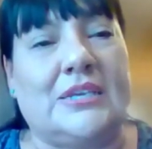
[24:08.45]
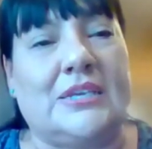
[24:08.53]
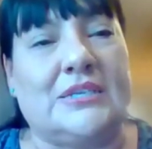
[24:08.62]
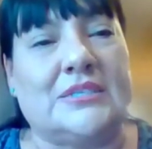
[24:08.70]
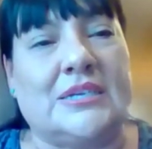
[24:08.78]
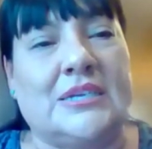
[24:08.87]

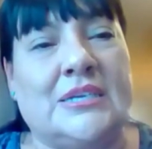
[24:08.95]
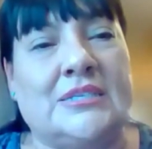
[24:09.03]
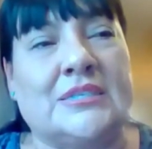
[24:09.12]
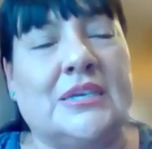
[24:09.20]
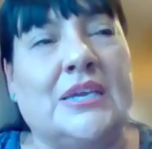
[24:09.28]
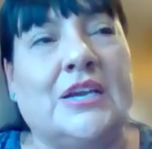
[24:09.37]

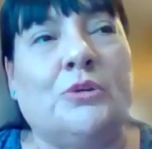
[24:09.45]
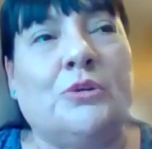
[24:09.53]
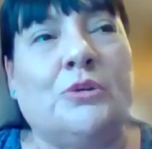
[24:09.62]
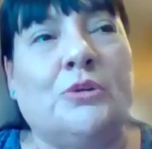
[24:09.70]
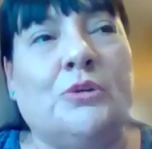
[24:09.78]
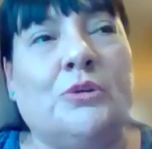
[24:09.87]
is
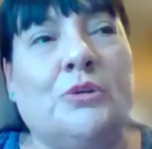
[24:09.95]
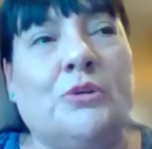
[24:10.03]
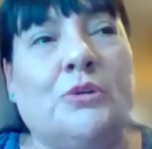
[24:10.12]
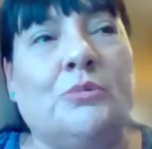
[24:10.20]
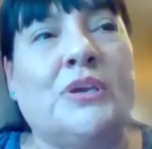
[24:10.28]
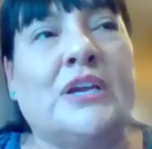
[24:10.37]
got to give
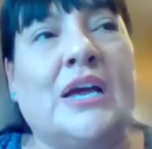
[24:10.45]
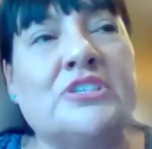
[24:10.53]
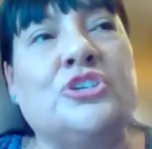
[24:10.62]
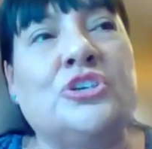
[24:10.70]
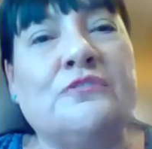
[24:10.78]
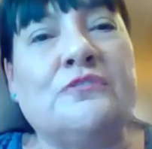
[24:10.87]
ourselves
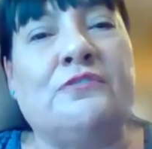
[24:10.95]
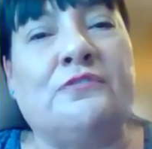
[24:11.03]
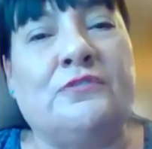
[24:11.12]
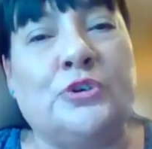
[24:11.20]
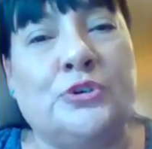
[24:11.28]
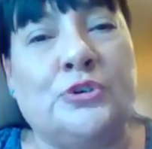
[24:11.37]
good
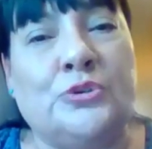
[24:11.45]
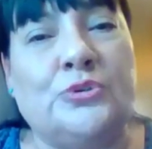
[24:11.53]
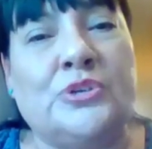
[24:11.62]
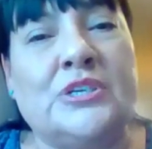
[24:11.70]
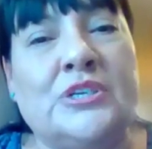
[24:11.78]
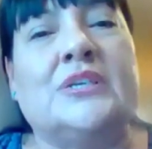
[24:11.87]
food,